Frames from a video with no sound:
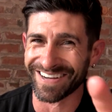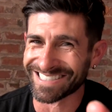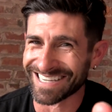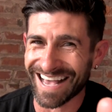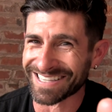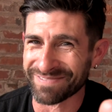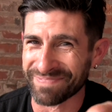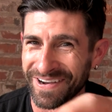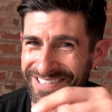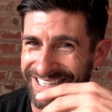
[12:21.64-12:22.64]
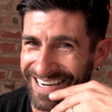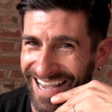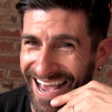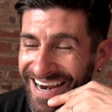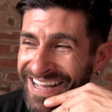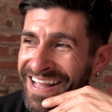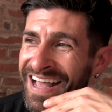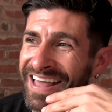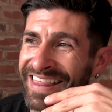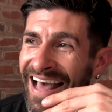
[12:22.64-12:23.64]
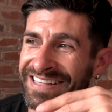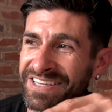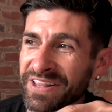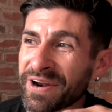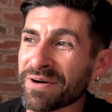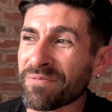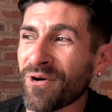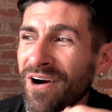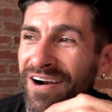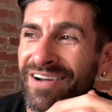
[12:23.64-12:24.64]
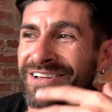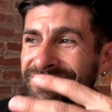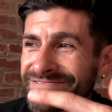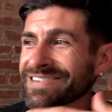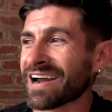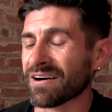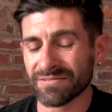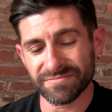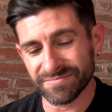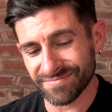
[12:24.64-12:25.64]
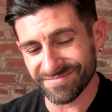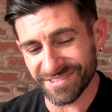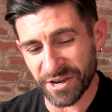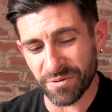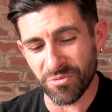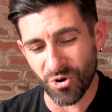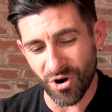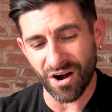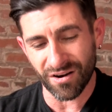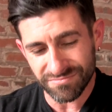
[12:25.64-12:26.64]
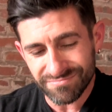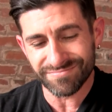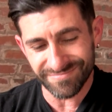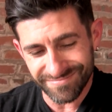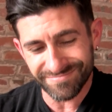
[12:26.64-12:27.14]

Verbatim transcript: which it hasn't posted yet. That's a little more, you know, a little more